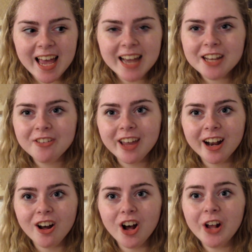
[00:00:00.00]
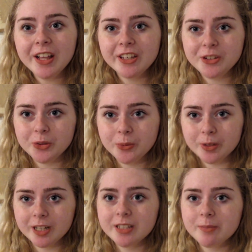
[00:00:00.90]
kind of get it all into
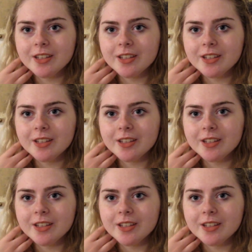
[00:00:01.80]
words.